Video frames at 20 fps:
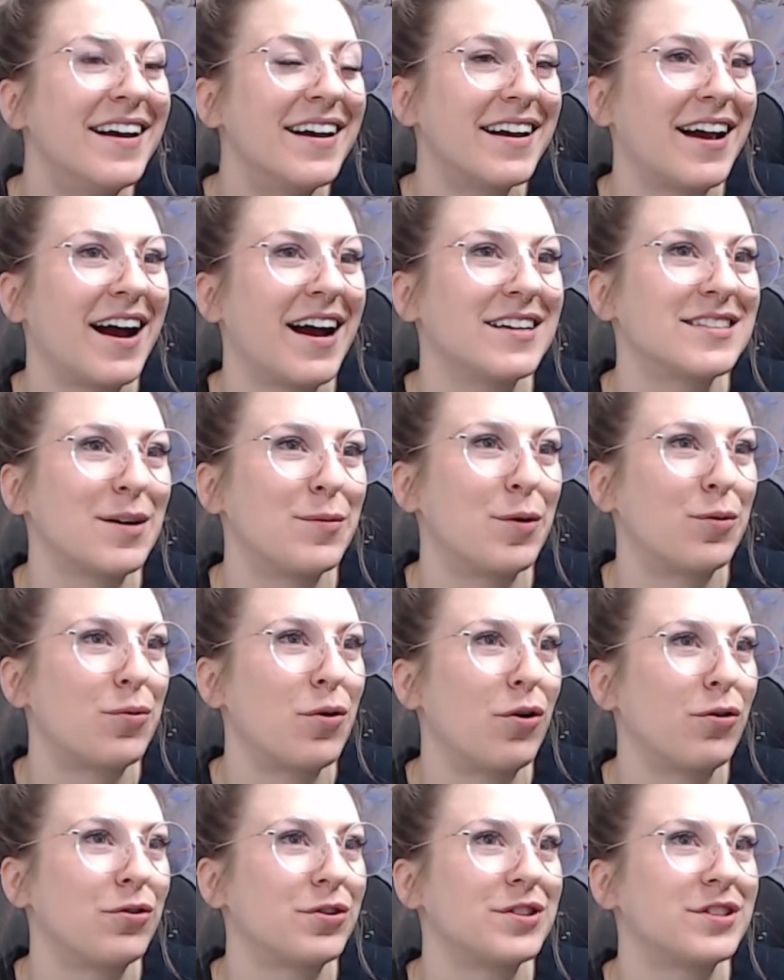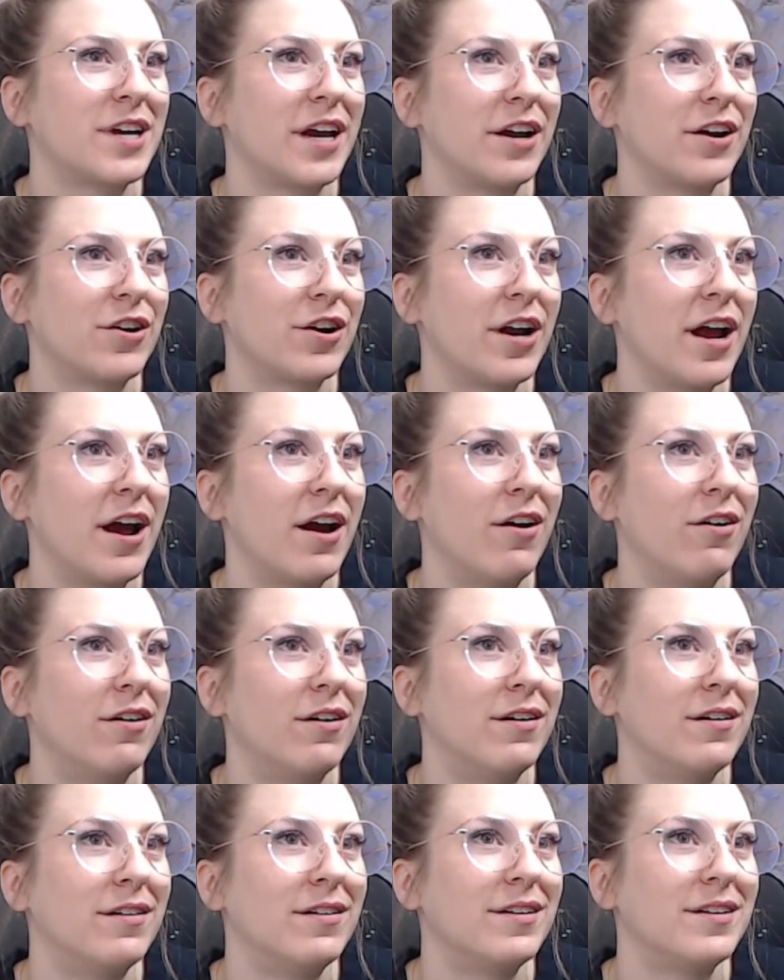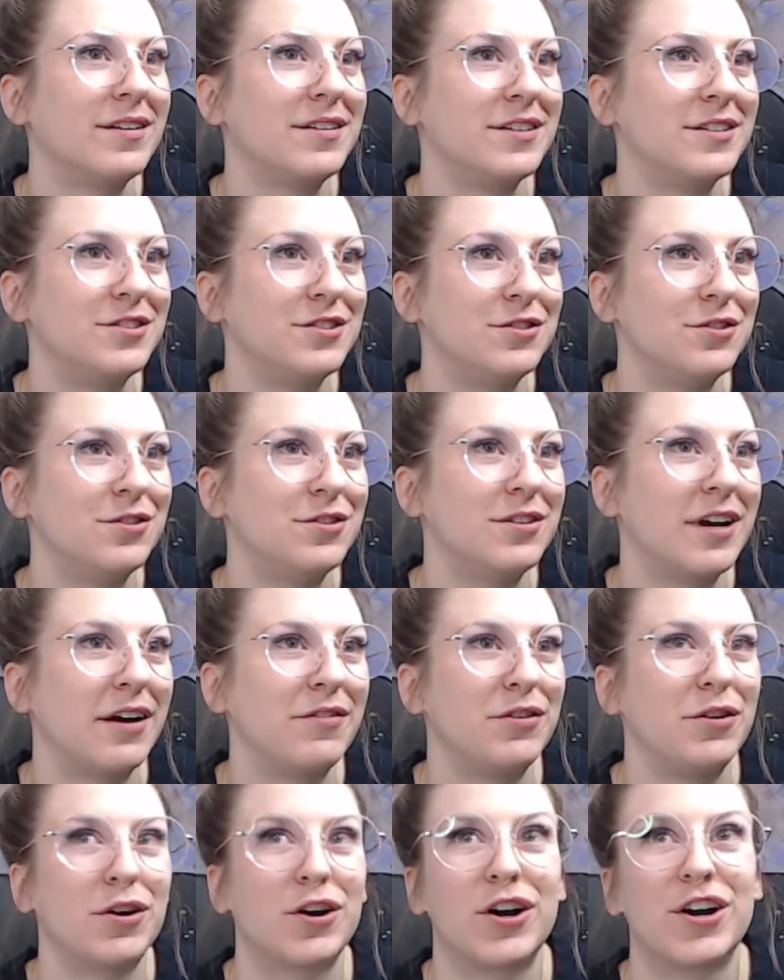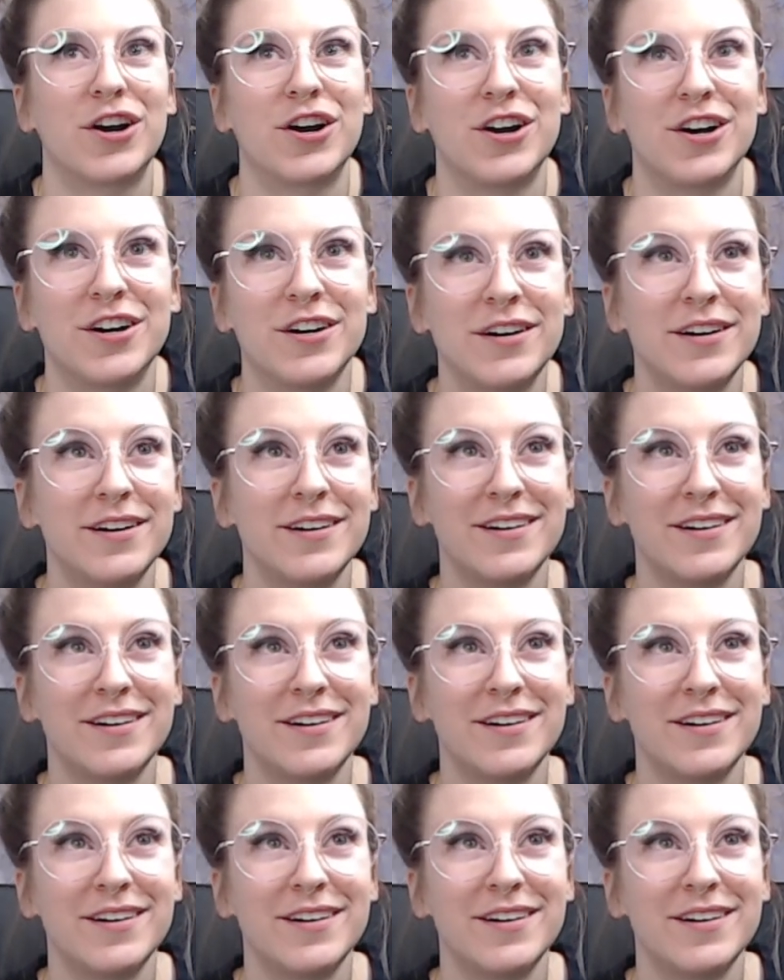guys, I'm a roller skater now. Did you have you heard?